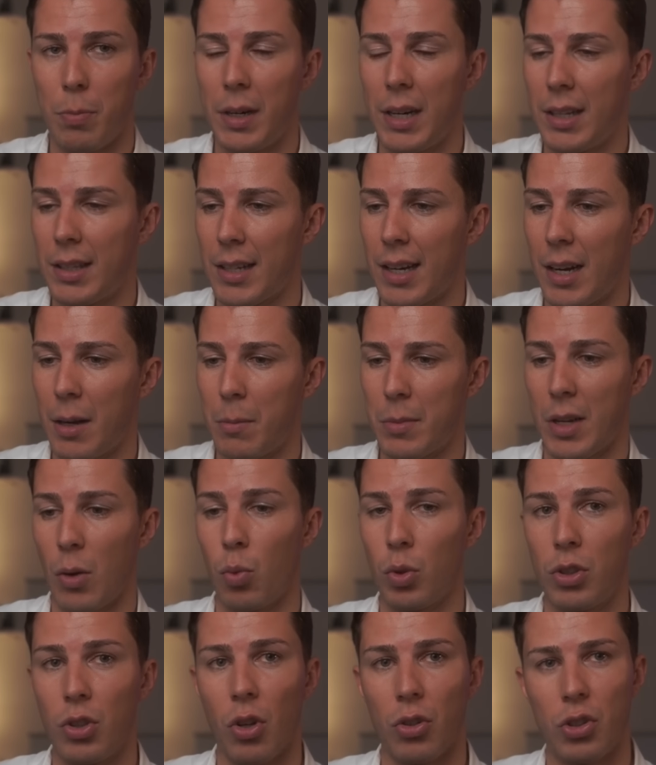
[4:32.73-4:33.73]
Many times I
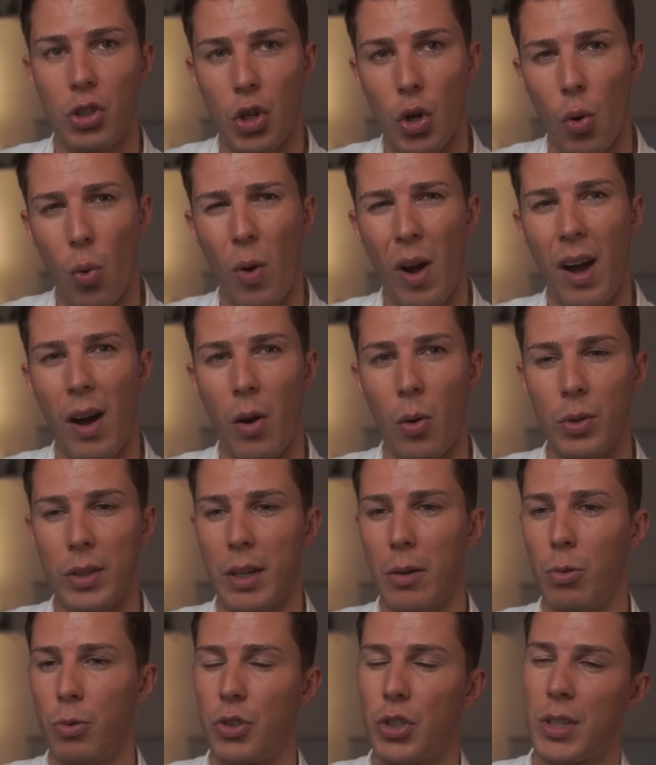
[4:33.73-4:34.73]
would not go out.
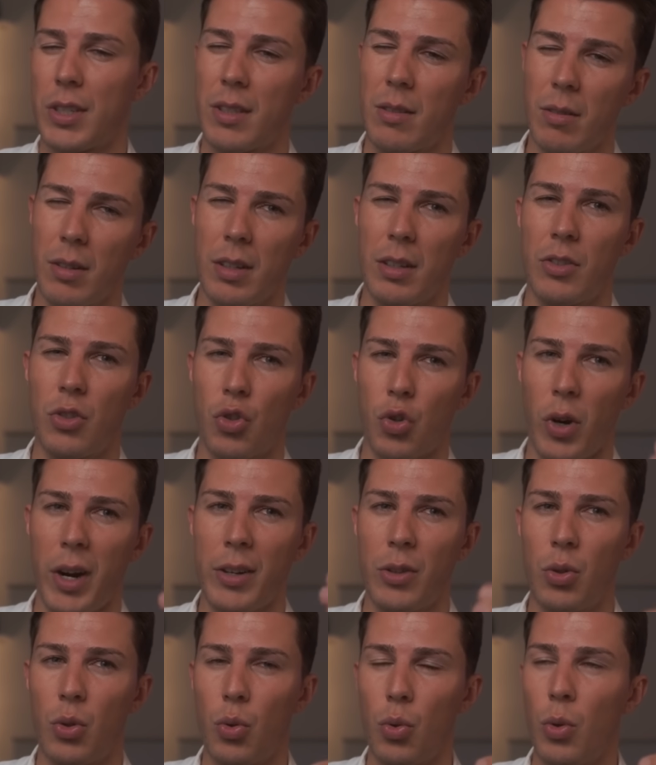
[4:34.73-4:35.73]
I will just try
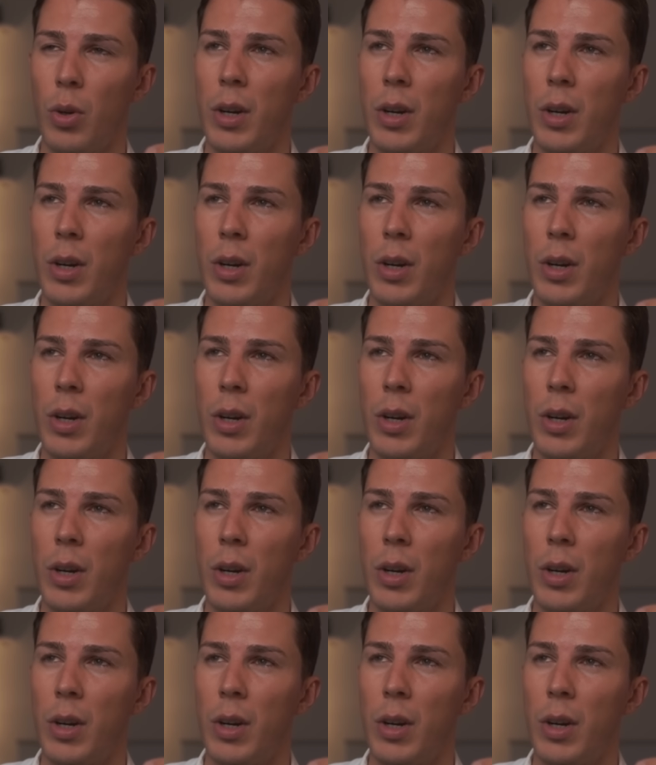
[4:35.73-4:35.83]
to